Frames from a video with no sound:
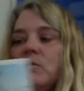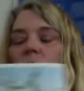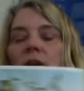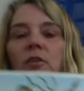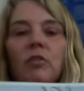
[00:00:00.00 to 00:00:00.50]

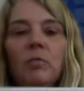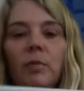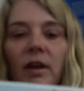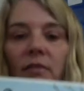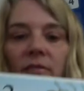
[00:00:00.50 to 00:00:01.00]
One group
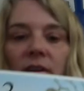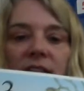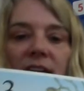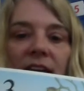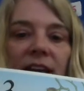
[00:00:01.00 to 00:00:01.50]
of
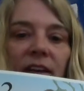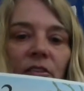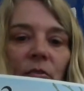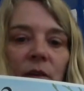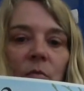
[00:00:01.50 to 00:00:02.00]
10 and
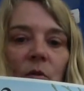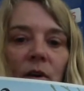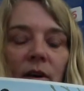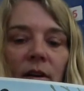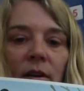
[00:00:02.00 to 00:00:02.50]
3
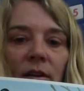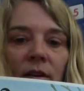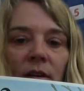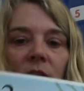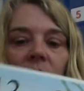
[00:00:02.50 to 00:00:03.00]
more.
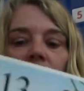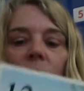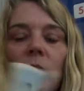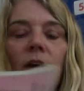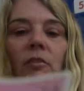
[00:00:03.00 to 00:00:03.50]

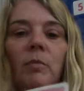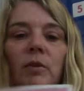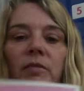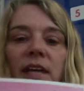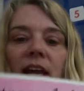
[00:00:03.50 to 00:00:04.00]
One group
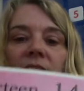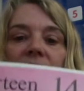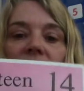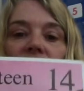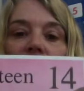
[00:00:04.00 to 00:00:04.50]
of 10
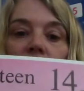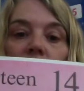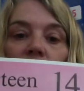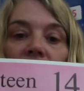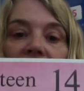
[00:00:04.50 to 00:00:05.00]
and 4
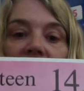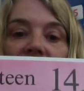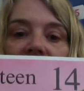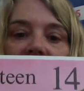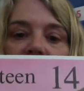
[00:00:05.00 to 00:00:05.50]
more, and that
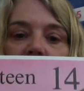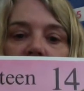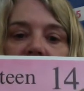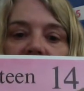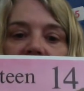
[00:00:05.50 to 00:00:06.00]
is
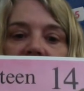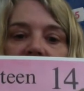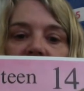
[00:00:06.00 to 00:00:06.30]
14.